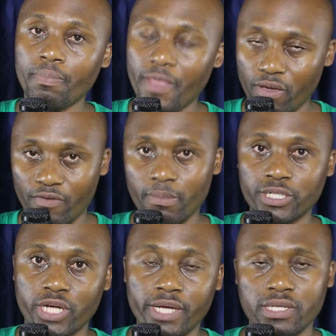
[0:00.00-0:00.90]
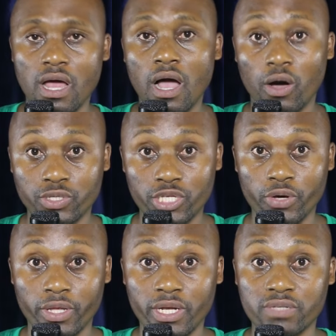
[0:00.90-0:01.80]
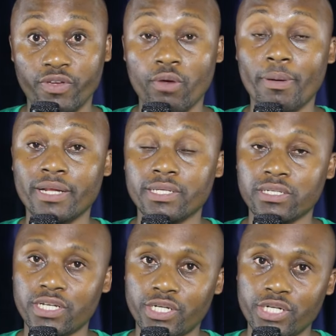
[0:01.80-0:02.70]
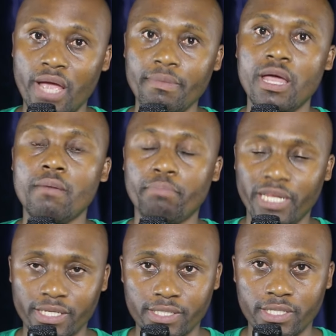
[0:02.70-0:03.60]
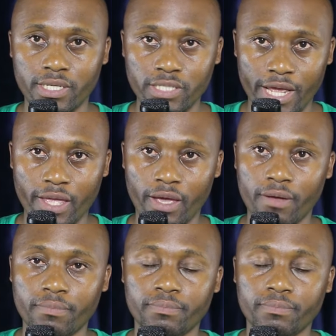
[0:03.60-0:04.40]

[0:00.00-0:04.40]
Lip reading: Thank you very much, guys. I'll see you on the next video. But until such a time, please take care.